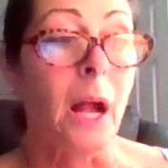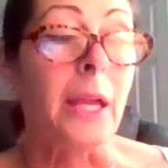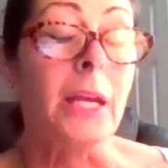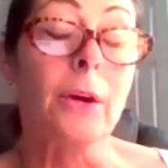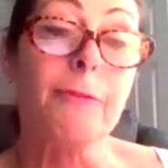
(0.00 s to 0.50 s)

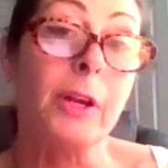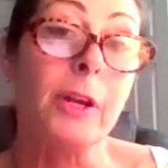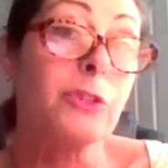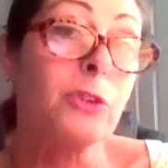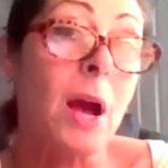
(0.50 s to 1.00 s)
you know,
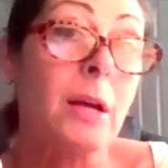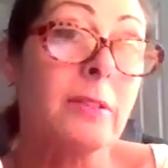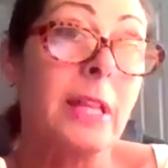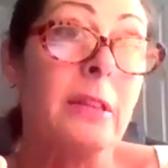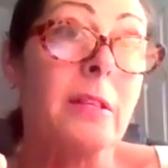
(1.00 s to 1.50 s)
fingers
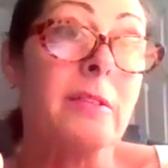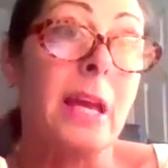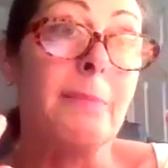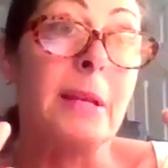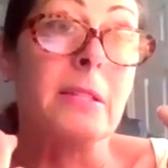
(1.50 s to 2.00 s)
crossed that the
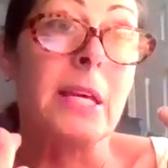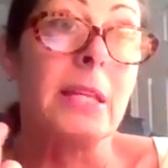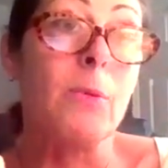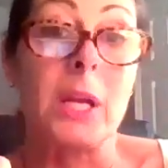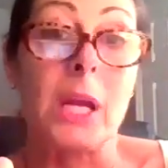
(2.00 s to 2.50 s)
same that say they
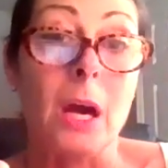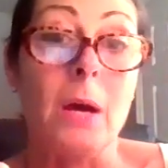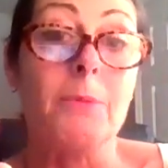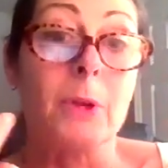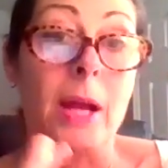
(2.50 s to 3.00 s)
want to
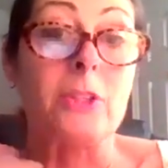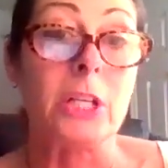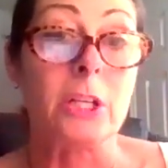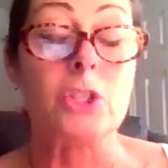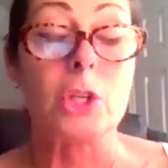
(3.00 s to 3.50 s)
come, they're actually
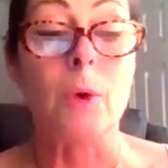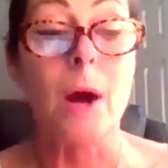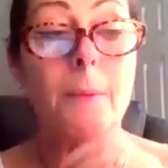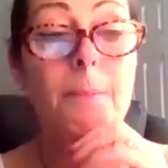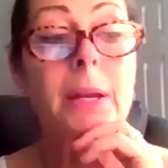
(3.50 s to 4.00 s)
going to show
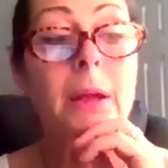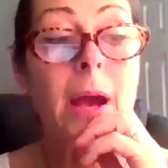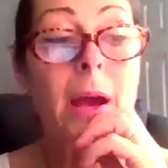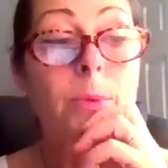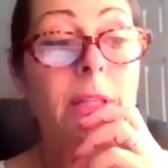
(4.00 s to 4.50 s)
up. But
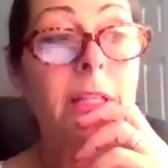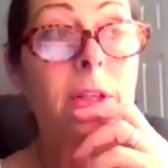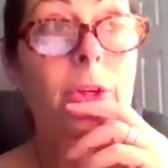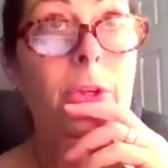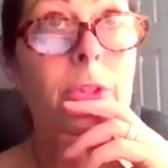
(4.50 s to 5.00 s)
I really
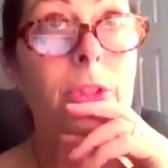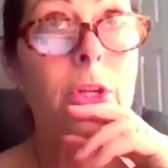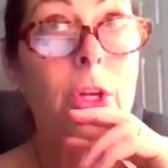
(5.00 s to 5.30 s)
learned